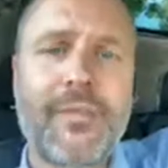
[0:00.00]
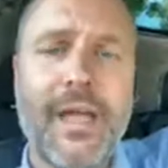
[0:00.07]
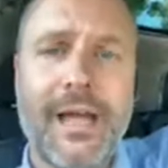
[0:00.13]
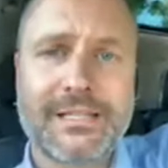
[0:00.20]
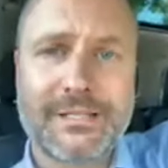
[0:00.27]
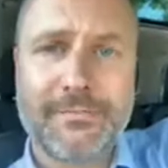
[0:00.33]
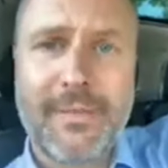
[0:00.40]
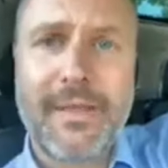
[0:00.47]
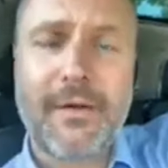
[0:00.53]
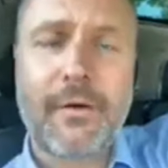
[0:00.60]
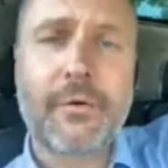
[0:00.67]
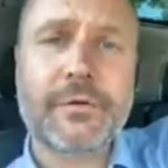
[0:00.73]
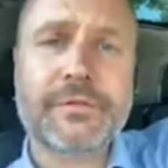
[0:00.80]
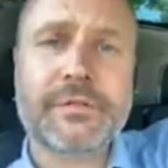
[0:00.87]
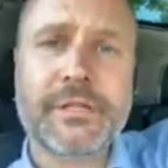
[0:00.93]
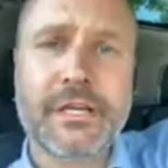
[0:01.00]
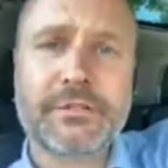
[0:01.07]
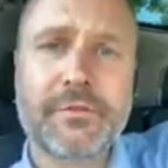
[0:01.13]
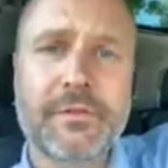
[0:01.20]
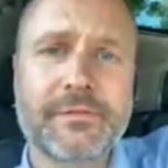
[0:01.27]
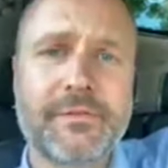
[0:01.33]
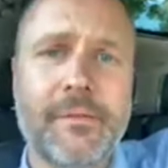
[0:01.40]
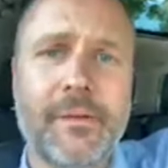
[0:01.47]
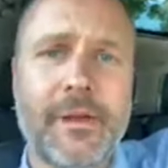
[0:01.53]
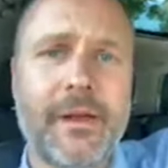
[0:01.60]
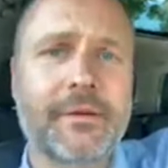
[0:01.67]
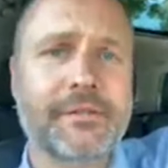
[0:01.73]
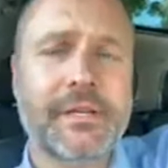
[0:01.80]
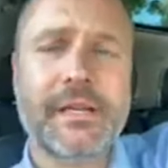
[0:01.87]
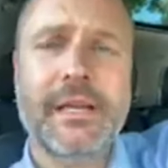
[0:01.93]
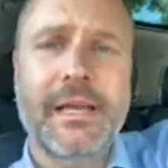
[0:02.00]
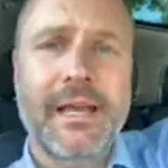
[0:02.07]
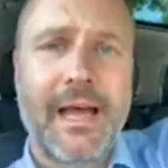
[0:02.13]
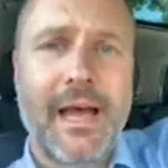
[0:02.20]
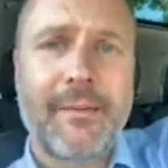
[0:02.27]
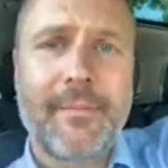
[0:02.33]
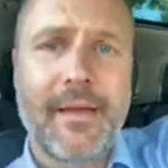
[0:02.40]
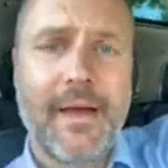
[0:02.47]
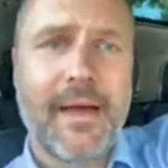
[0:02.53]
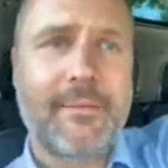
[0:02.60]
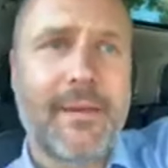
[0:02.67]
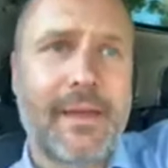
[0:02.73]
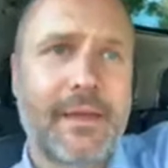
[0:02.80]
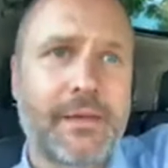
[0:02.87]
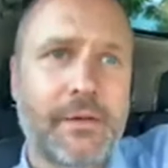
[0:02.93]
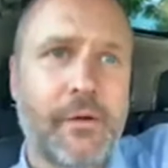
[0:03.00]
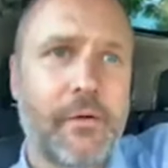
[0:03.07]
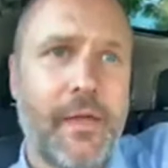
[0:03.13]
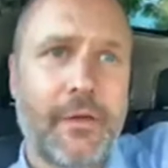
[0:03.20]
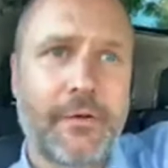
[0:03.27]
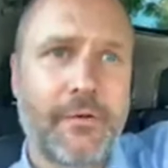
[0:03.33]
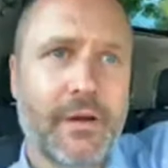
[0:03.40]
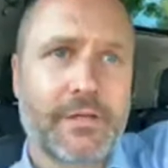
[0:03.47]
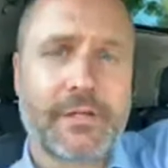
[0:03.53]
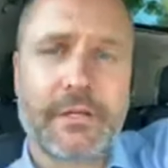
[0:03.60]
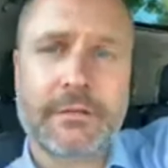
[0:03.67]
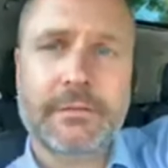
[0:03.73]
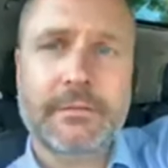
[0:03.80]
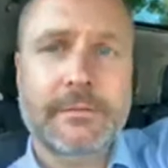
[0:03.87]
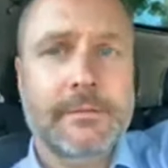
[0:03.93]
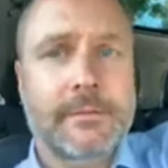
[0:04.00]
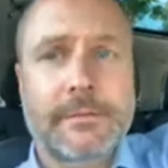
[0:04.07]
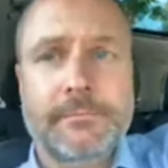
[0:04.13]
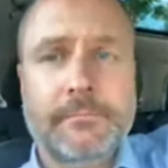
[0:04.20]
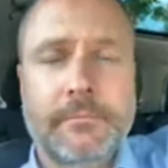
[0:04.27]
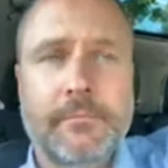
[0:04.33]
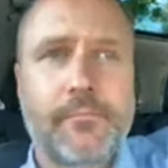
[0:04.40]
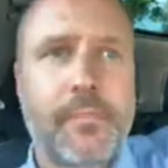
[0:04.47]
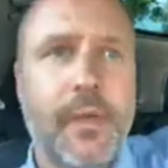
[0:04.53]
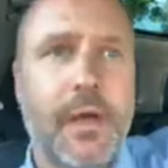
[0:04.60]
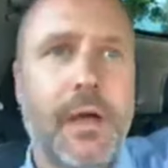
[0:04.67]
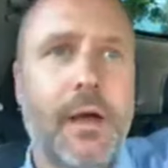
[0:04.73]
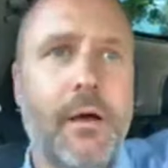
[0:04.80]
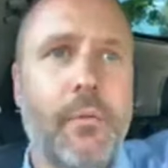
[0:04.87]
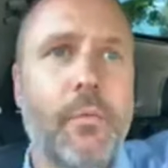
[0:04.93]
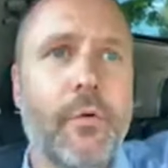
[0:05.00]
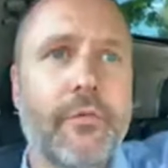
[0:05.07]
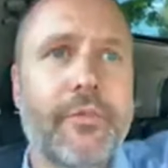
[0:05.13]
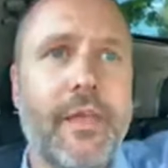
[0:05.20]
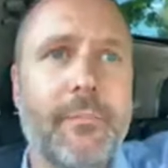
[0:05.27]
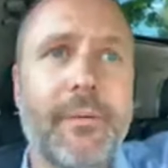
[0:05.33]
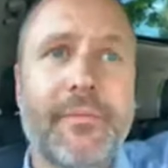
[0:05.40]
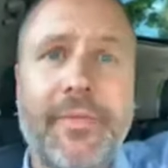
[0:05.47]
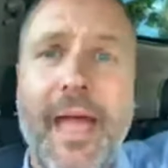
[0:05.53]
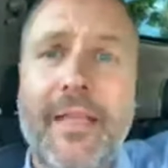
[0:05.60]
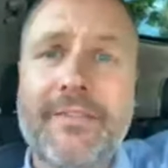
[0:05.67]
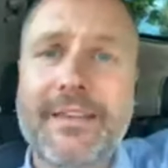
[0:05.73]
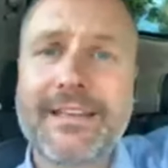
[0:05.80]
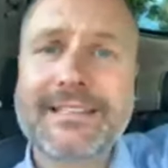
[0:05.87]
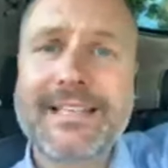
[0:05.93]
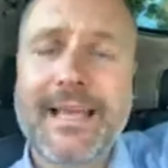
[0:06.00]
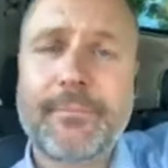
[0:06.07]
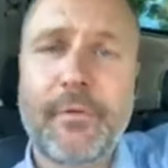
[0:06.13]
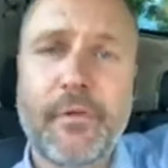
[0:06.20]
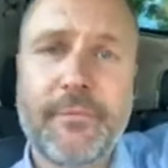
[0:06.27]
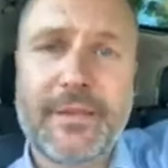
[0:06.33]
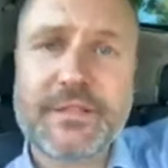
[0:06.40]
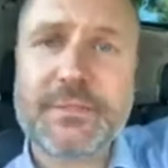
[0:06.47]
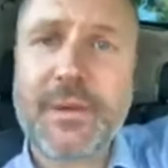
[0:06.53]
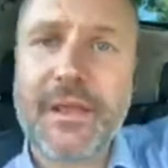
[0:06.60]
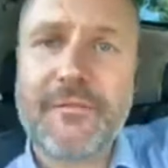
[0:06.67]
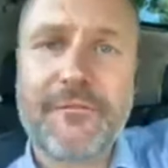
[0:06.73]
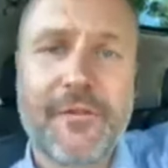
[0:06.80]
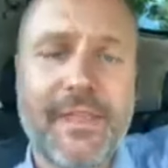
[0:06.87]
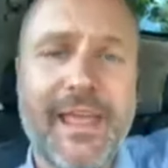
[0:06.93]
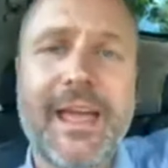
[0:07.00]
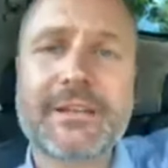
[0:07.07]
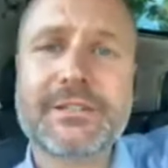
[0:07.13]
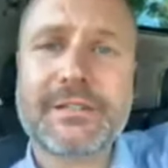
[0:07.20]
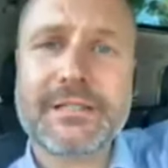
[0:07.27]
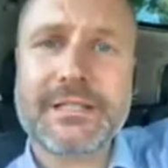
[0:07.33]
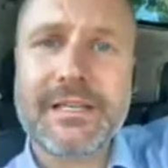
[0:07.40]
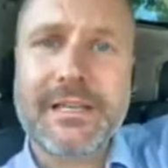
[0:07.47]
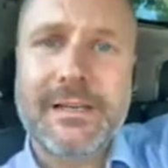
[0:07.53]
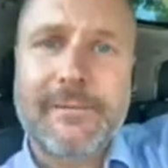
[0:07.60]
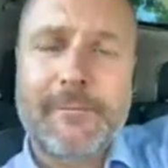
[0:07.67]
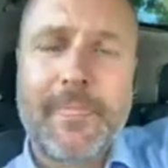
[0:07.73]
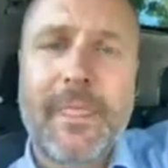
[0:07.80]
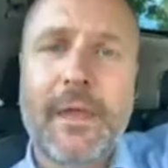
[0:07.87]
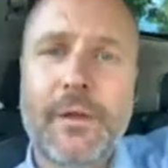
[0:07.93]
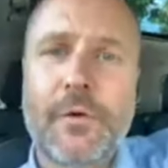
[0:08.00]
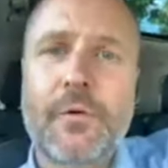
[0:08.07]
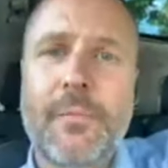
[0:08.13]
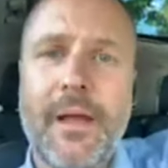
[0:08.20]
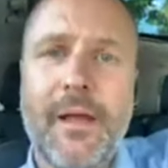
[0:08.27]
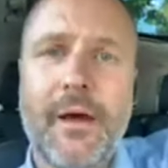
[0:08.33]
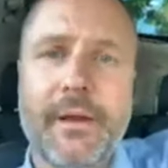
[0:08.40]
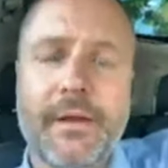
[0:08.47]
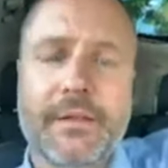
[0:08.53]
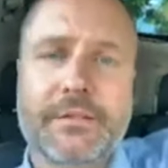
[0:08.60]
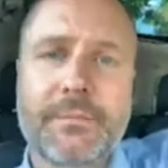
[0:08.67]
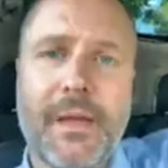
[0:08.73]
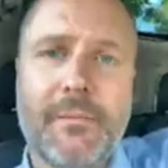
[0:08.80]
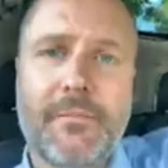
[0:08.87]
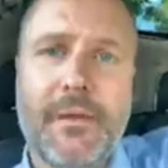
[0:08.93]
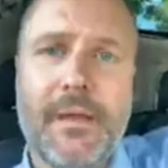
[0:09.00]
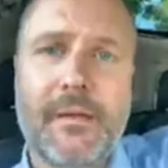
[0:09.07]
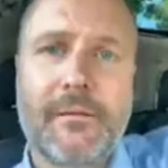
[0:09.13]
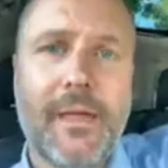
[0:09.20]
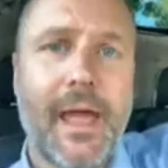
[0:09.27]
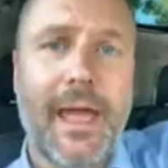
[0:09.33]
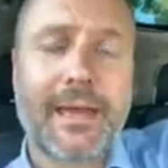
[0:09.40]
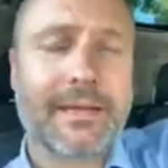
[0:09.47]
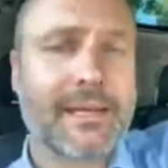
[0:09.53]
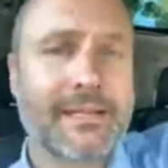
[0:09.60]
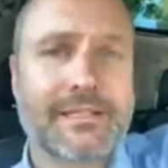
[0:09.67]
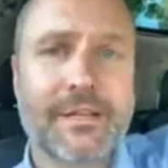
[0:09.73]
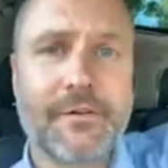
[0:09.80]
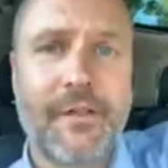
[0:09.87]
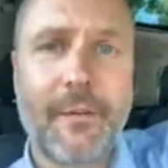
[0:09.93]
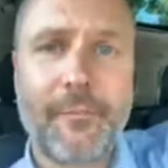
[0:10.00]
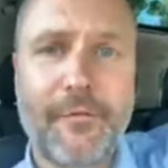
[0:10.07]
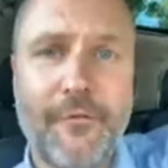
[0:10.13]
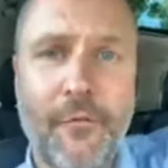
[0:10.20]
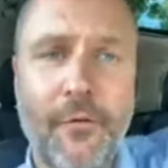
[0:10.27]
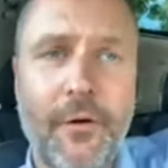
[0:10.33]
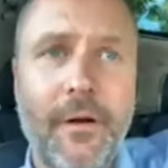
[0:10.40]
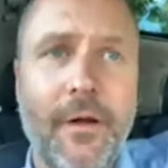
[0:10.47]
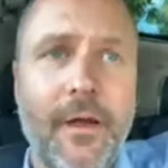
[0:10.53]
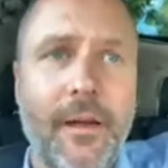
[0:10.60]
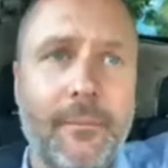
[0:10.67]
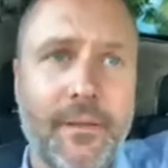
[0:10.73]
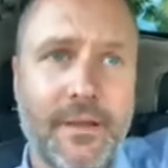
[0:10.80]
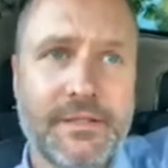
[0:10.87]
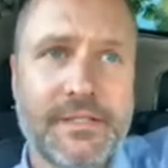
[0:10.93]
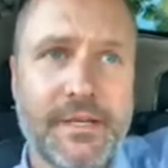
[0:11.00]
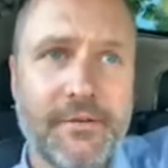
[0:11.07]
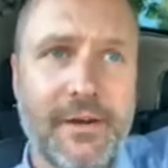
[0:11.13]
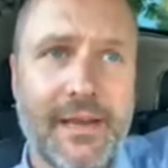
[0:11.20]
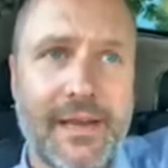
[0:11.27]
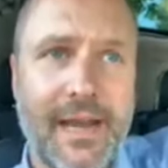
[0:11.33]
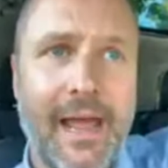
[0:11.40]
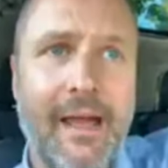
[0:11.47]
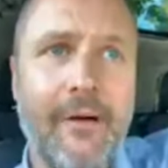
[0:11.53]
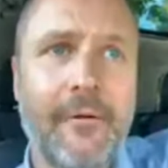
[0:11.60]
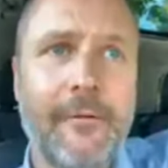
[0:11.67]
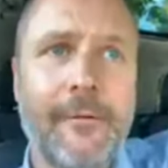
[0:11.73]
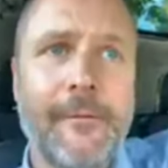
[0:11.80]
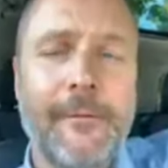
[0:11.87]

As a male who's in touch with this feminine energy, I I may need to go that direction. Uh, we'll see. But that's an example of me swinging for the edges in who my audience might be. I hadn't considered that before. I'm considering it now.